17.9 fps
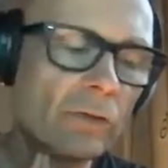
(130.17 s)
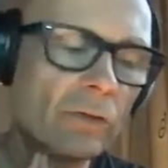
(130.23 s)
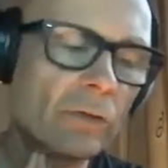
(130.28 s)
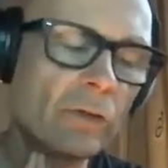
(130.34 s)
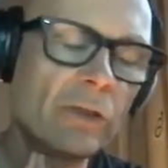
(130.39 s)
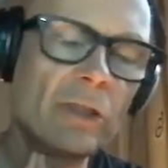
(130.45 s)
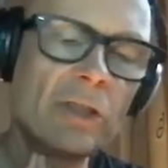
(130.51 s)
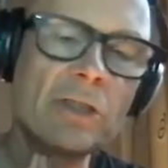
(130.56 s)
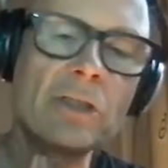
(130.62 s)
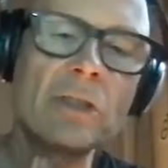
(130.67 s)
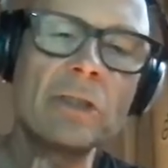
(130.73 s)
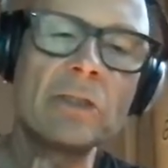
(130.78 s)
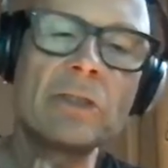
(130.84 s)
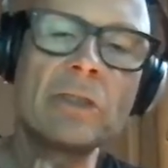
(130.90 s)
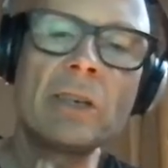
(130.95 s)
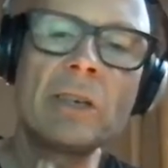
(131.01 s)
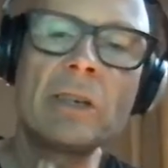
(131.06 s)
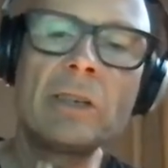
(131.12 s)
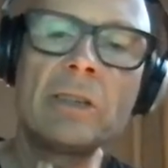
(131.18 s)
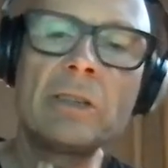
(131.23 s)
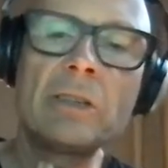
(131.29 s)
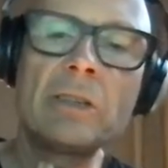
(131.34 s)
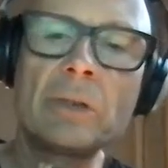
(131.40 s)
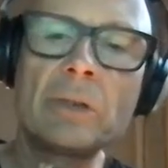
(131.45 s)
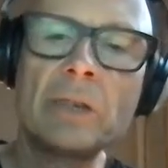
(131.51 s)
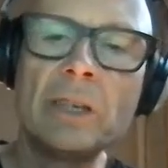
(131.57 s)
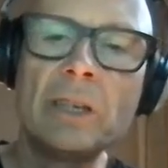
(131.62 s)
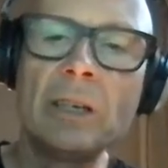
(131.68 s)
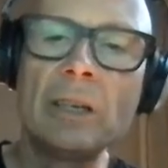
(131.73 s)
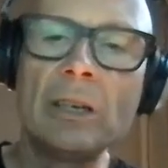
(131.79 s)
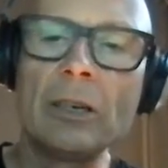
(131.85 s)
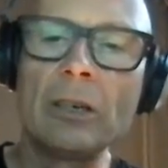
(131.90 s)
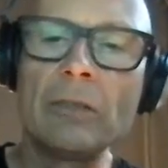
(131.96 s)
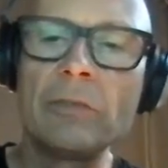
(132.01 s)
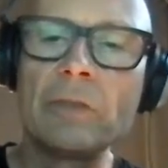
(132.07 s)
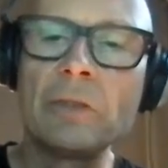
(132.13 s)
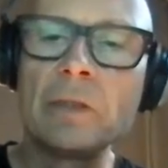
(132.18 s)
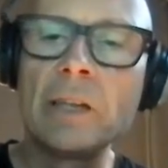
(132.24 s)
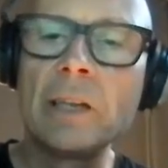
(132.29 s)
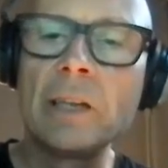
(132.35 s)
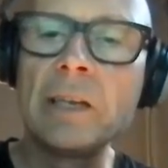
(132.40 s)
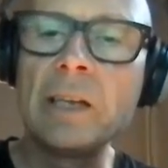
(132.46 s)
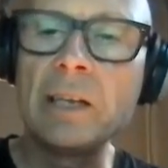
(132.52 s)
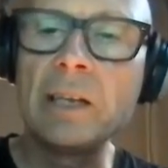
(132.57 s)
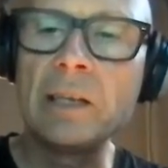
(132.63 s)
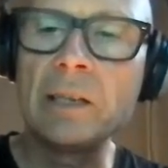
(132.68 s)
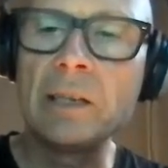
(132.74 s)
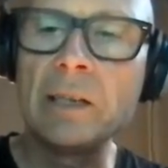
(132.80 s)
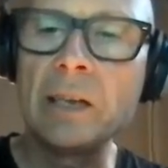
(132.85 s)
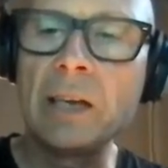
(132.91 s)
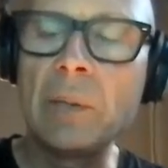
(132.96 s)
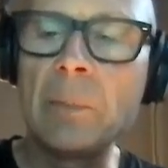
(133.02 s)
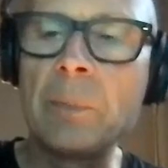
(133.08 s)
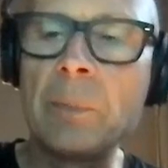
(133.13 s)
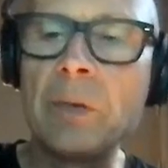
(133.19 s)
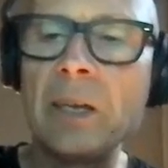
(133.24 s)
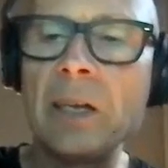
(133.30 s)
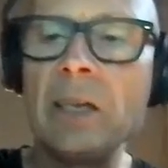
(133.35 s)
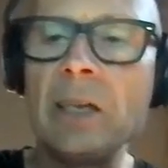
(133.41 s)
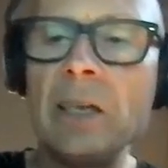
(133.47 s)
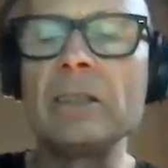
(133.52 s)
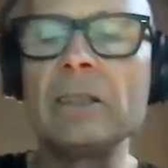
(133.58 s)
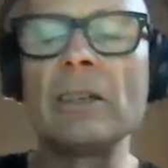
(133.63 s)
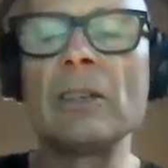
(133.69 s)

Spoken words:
traditional territory of the Lenni Lenape